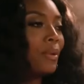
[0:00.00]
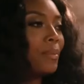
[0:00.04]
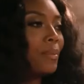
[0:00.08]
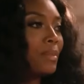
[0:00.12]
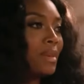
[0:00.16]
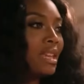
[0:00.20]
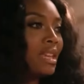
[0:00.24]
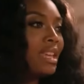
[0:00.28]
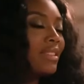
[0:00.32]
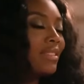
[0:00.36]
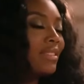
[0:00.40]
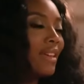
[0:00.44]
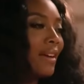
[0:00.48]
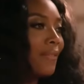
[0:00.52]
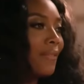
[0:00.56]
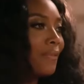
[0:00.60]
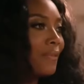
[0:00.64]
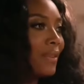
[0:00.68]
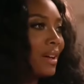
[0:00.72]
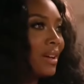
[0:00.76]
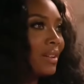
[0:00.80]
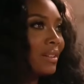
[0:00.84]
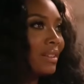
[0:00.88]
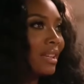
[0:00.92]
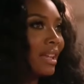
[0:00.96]
and speaking
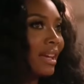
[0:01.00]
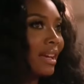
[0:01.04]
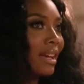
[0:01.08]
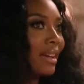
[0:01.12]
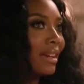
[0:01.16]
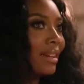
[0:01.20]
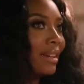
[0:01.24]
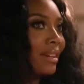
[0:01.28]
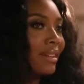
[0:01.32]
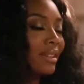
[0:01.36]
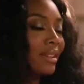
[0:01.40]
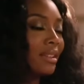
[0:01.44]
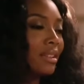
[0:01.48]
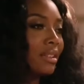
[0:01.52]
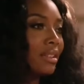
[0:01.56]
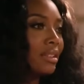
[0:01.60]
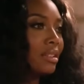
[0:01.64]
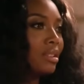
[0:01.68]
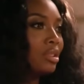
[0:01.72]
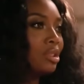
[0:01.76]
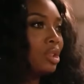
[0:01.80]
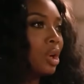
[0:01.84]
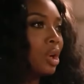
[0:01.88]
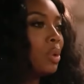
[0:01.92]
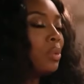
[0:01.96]
engagements.
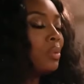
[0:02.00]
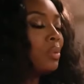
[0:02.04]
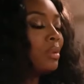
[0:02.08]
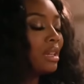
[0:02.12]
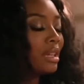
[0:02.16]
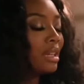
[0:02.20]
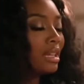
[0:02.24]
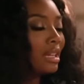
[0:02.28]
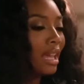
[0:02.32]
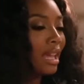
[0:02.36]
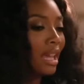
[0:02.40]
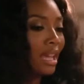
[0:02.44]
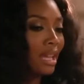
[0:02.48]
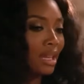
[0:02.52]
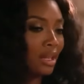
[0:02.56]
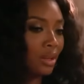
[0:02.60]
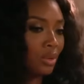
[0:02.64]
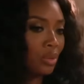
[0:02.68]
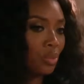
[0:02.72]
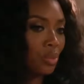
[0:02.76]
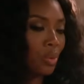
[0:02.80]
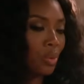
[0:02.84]
And let's face it,